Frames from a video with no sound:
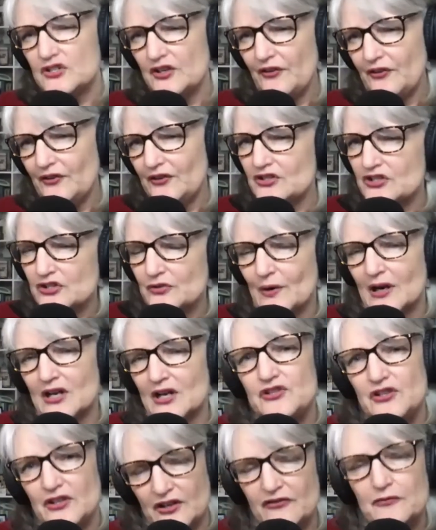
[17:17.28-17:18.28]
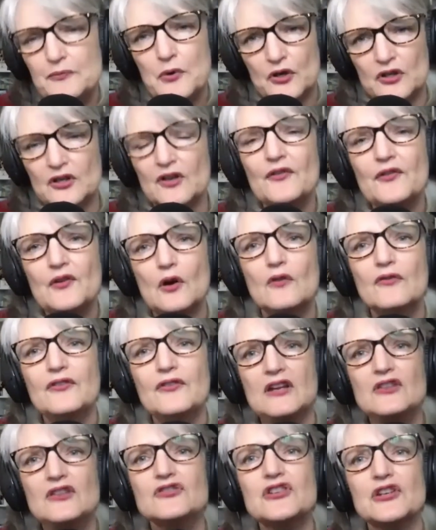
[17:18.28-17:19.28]
situation you've put yourself in
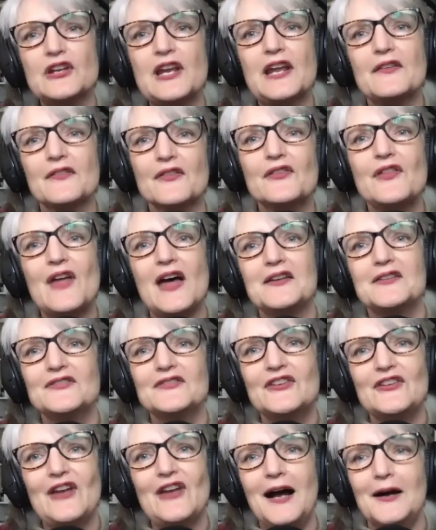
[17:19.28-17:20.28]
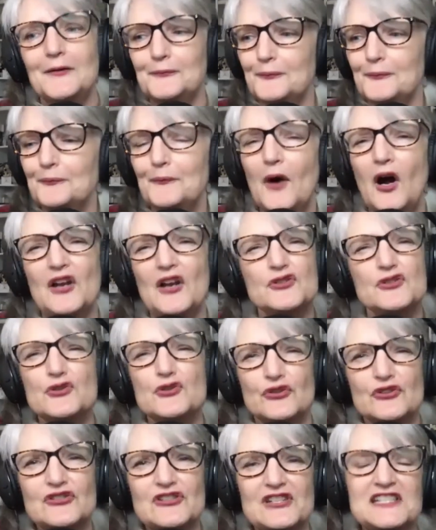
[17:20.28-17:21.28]
to get that minute
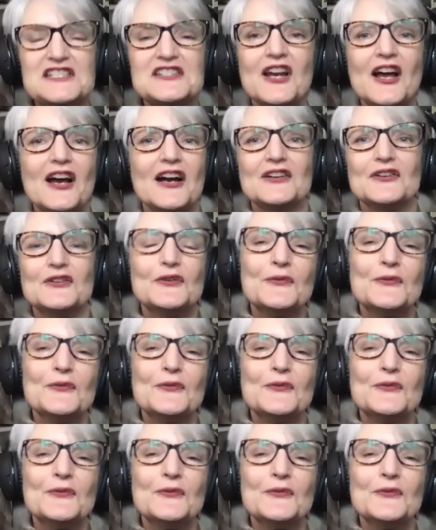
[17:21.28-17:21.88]
detail?